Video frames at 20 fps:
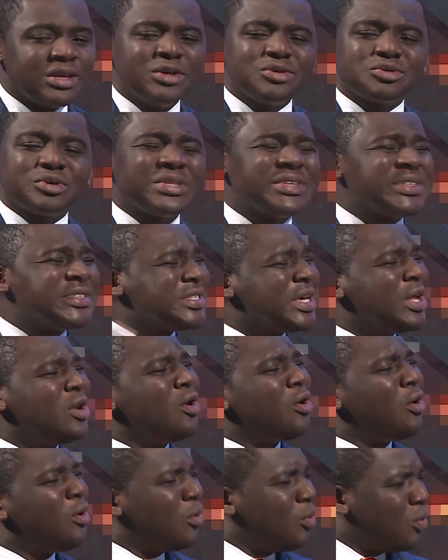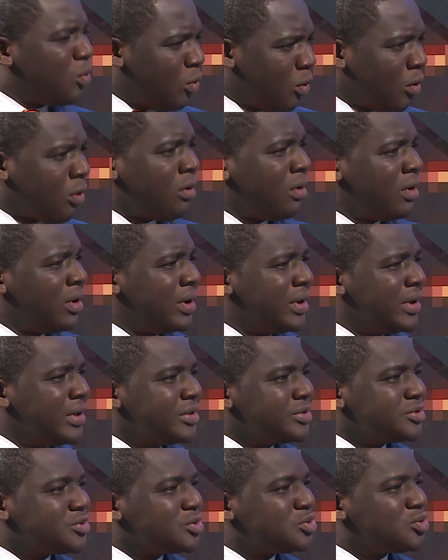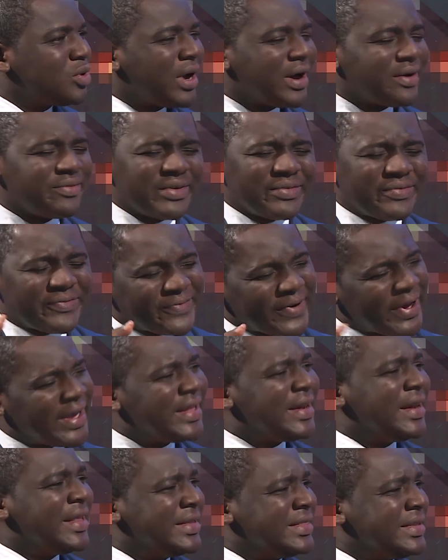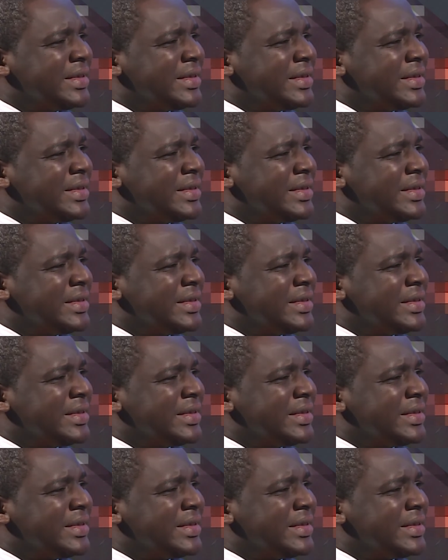So this is a long war. So to have a fine lady